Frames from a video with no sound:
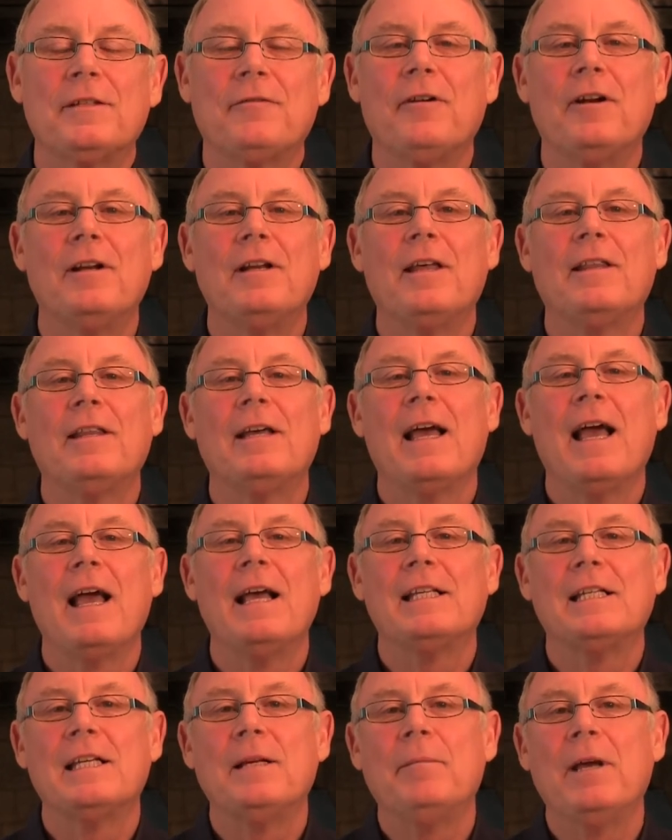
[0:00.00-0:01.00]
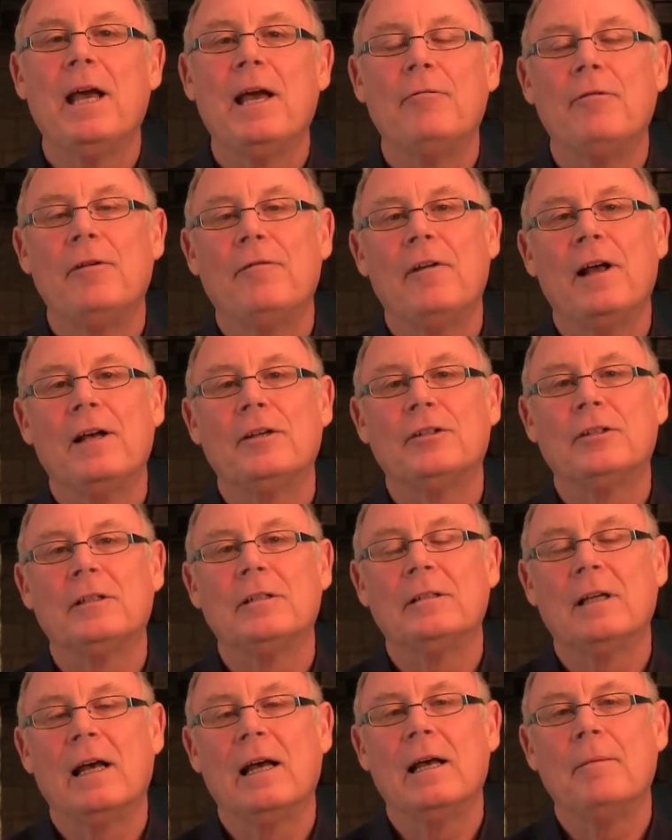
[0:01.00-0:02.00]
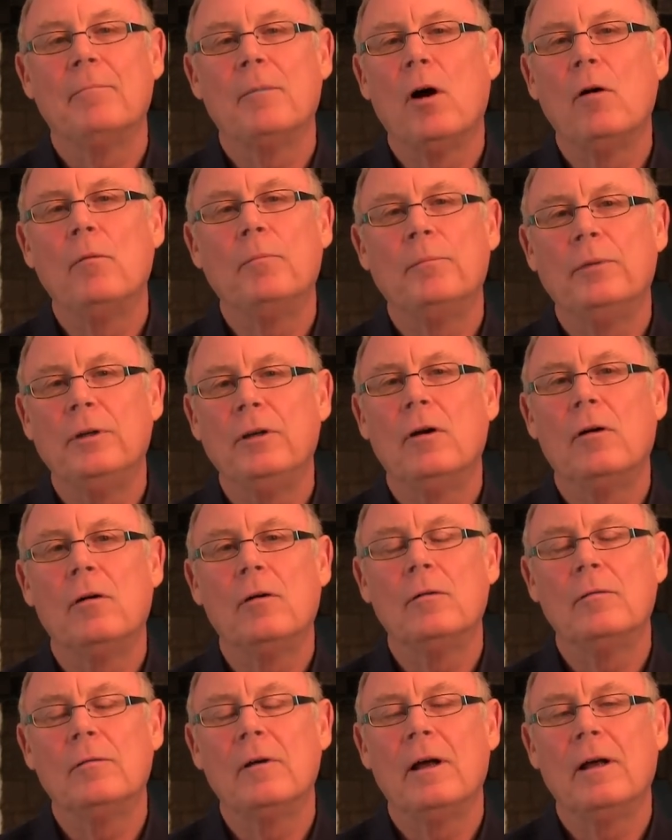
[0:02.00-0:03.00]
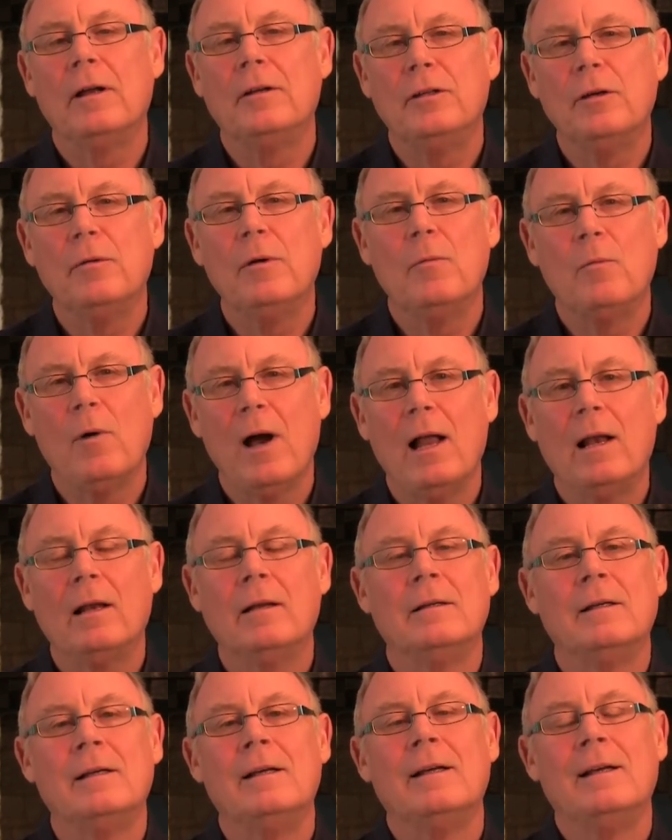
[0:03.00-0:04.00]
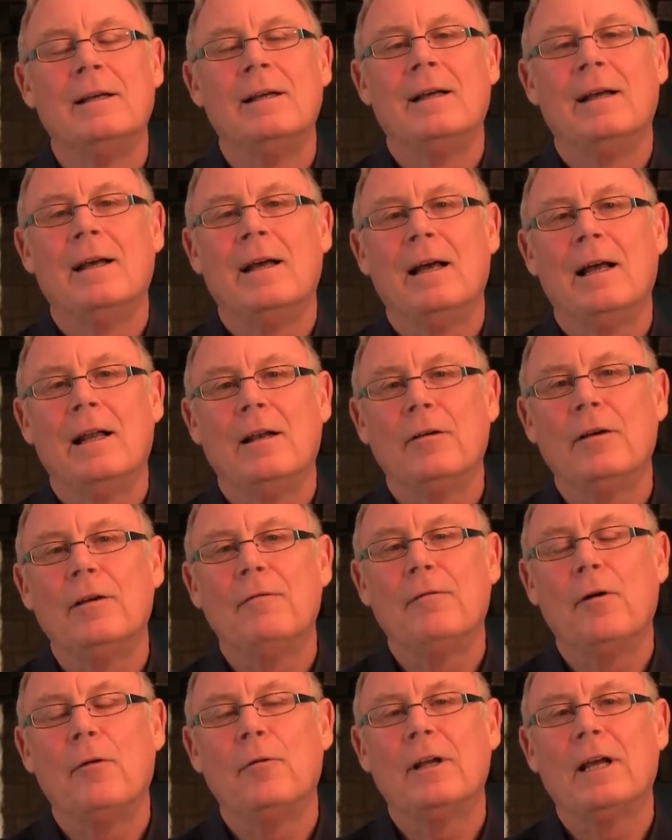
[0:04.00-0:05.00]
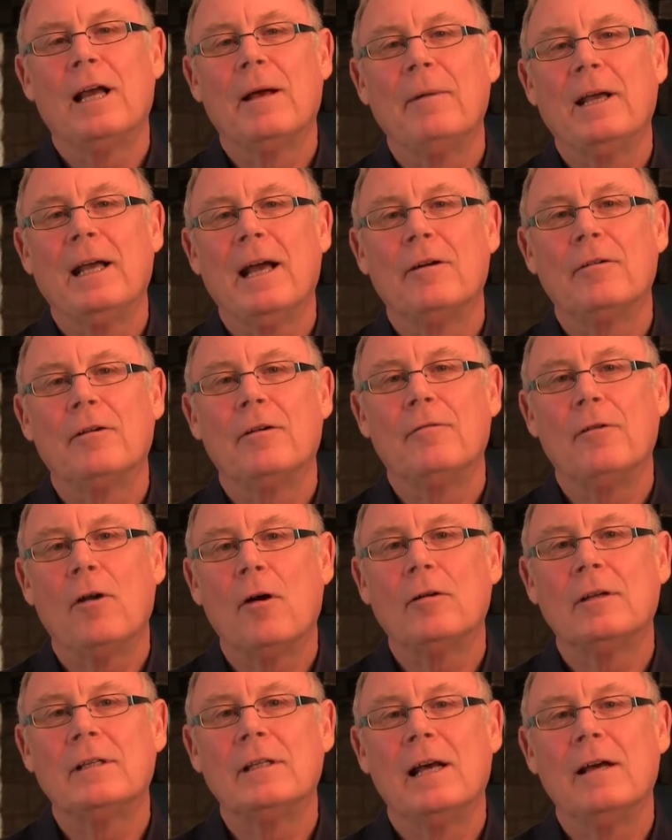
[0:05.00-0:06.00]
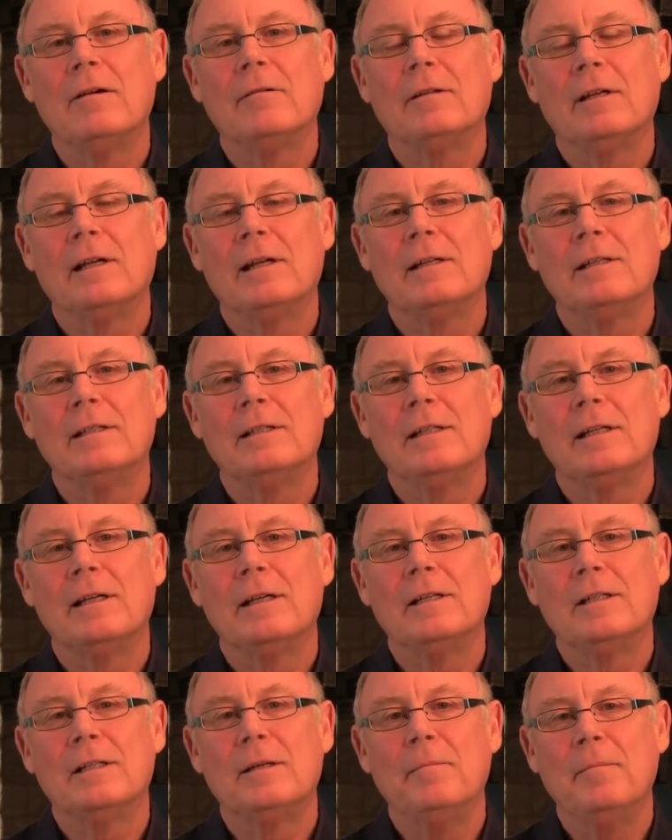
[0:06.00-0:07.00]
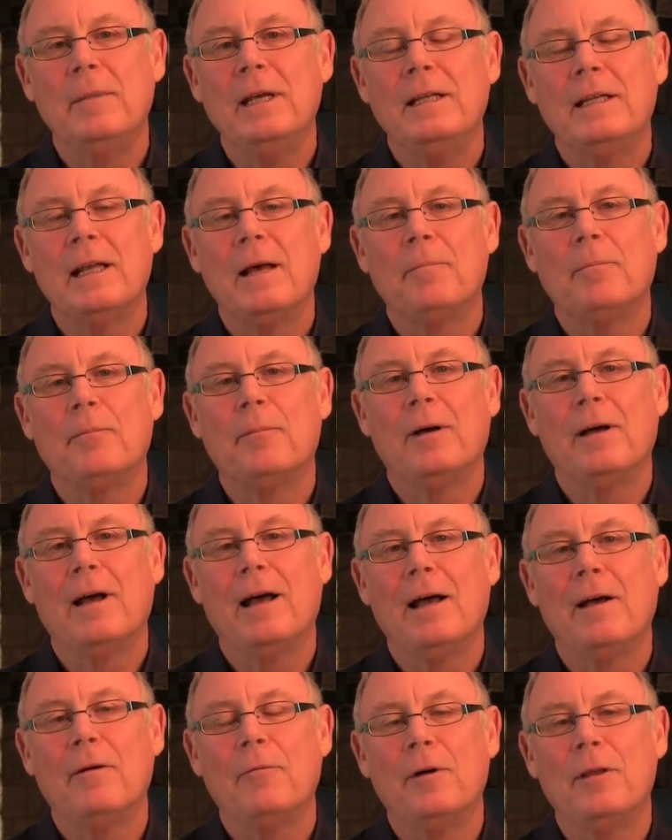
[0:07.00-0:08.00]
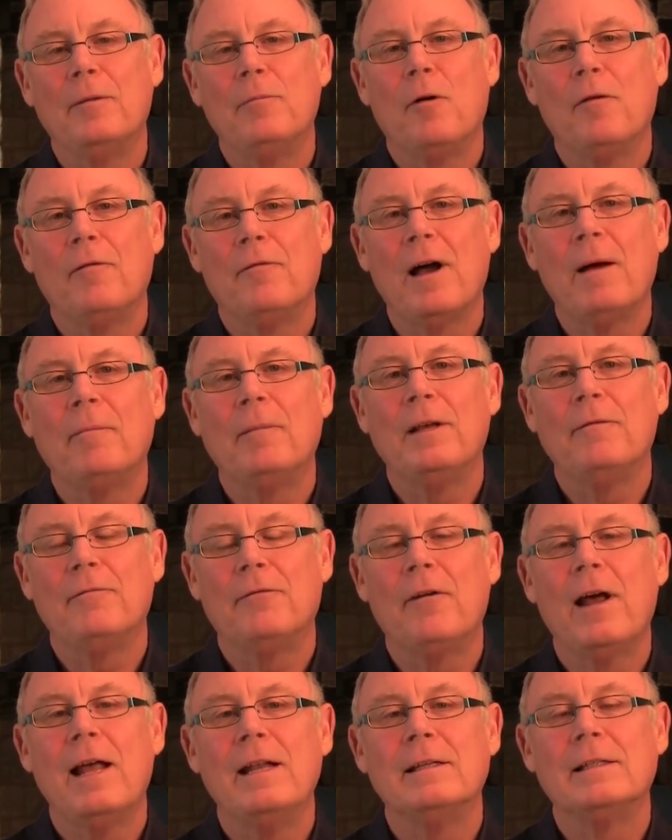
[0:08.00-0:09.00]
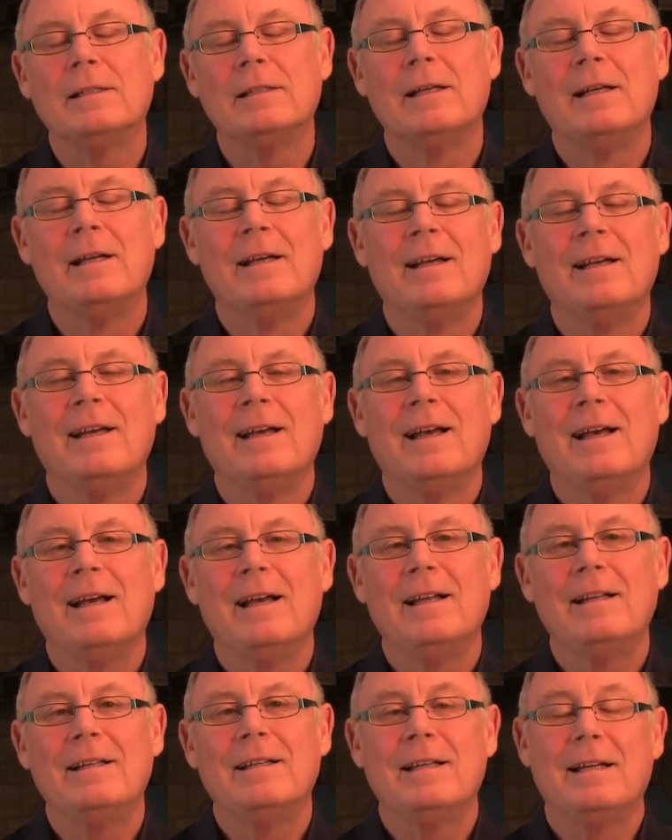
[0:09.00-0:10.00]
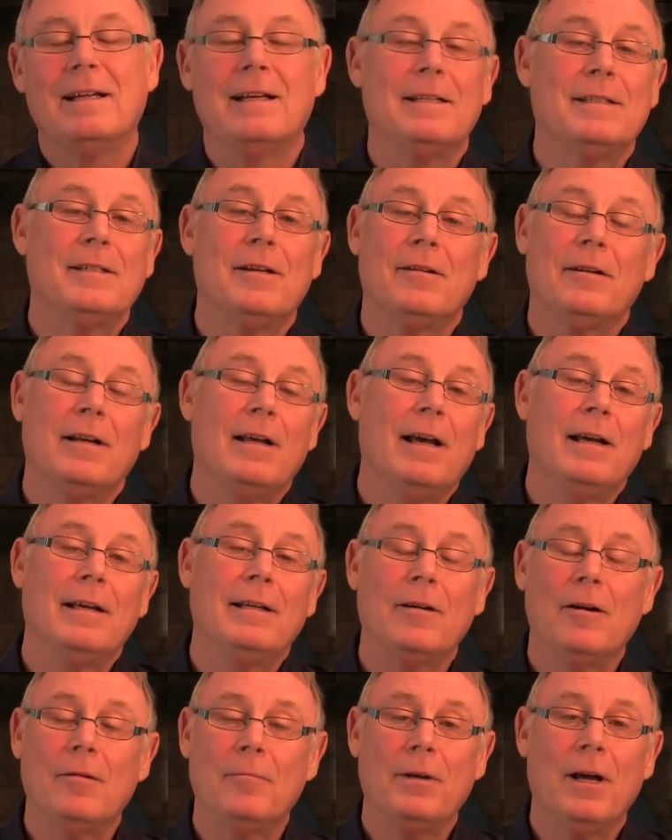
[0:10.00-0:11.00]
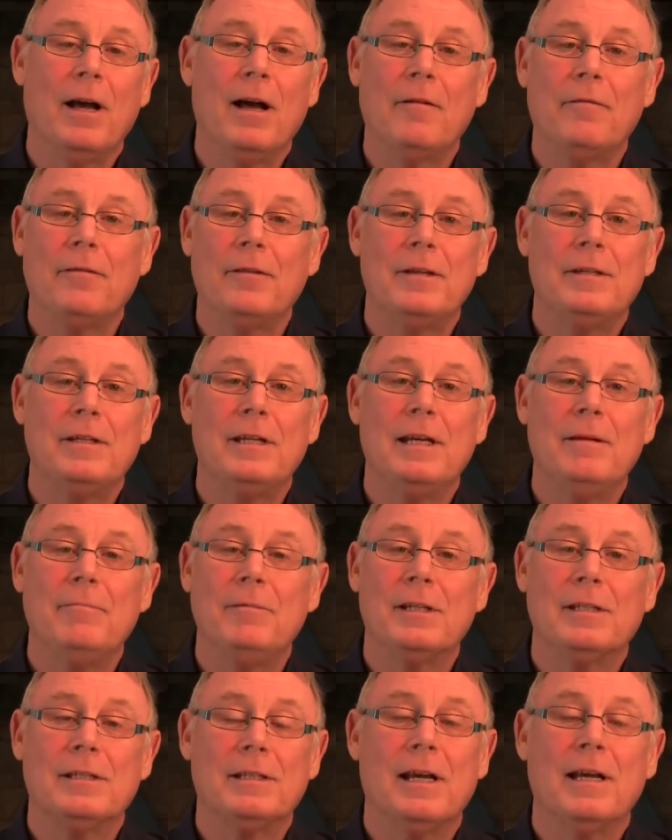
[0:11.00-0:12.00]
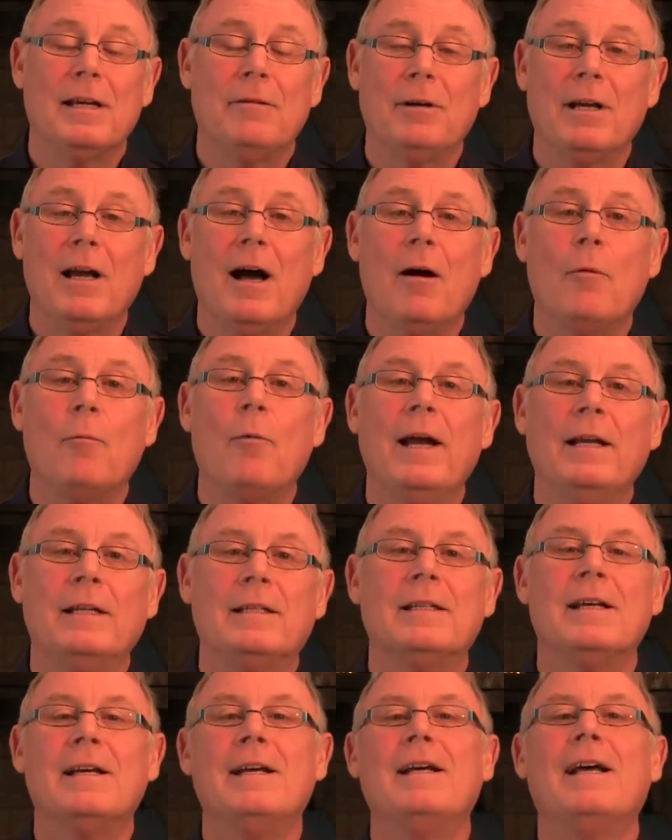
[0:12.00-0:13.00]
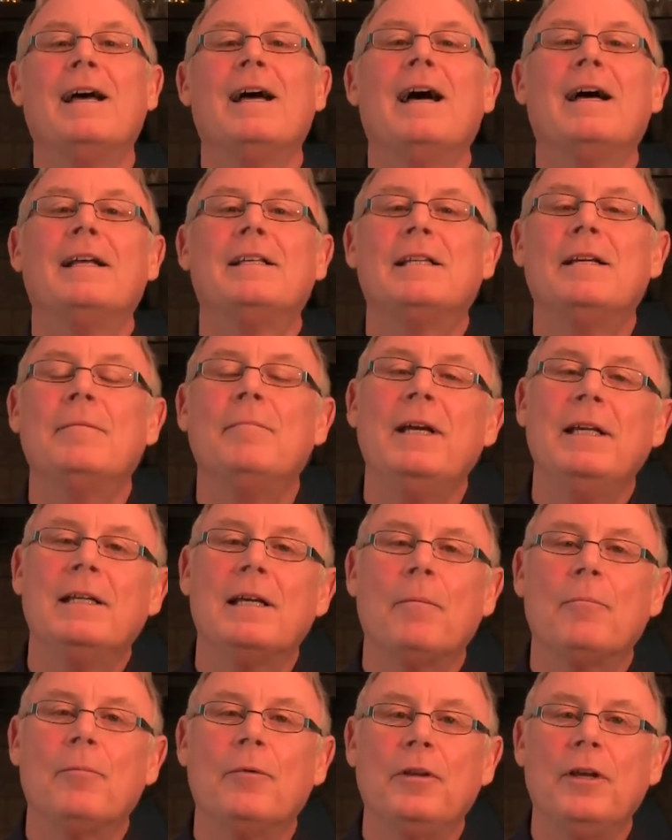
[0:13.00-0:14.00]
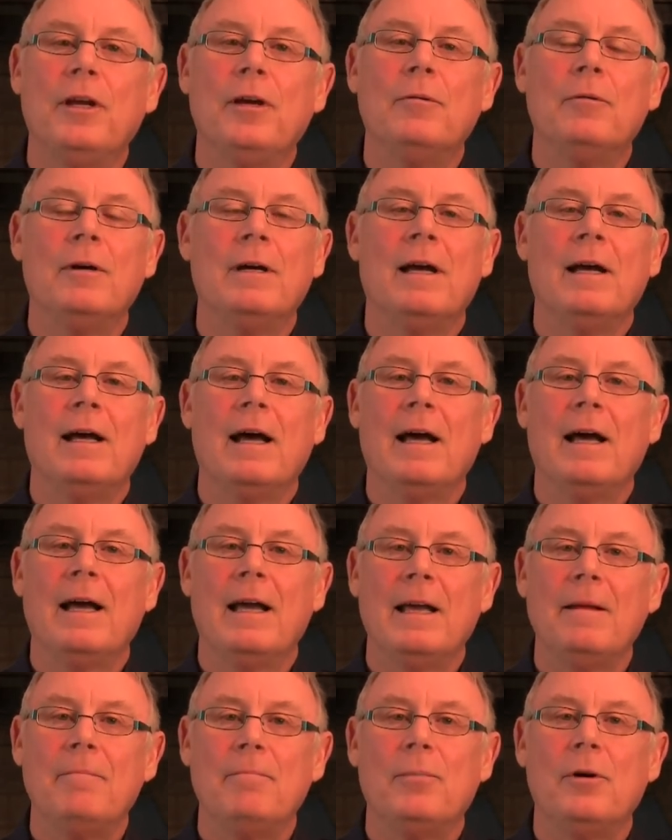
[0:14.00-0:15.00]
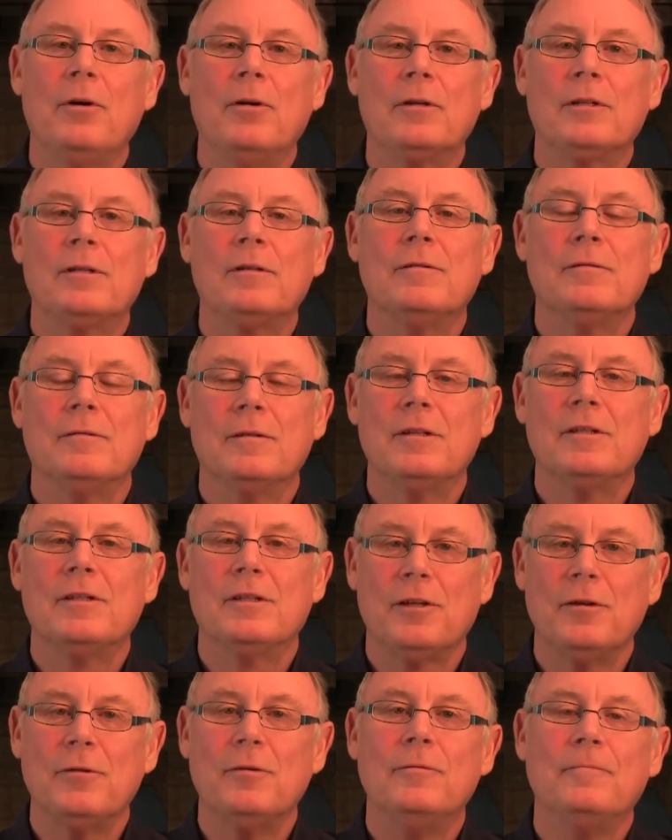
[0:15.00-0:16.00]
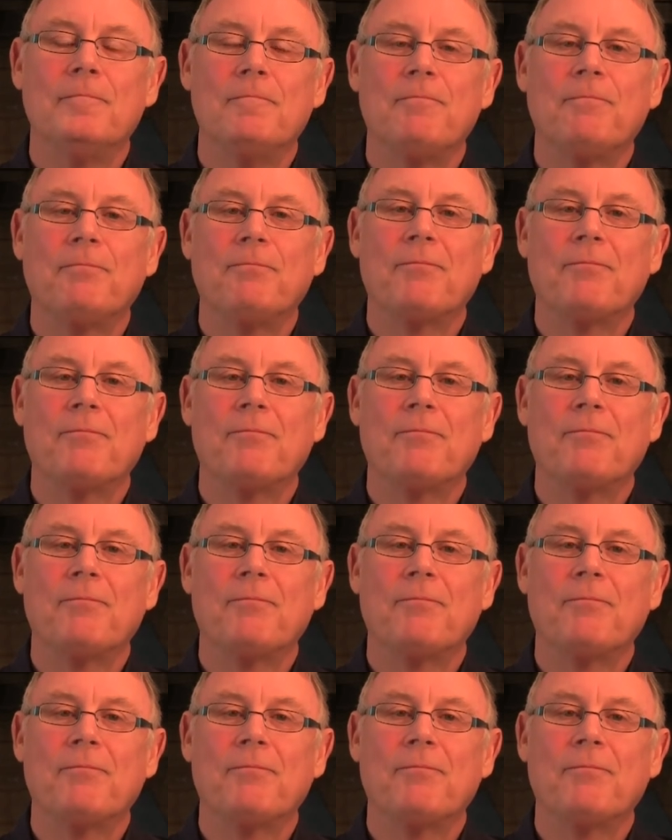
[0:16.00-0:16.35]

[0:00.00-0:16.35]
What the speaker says: for another SCBA Reflection. Hope you're doing well. Looking forward to coming out of lockdown and to meet up with more family and friends. And certainly I, on behalf of the team, just say we can't wait to meet up with you in person soon.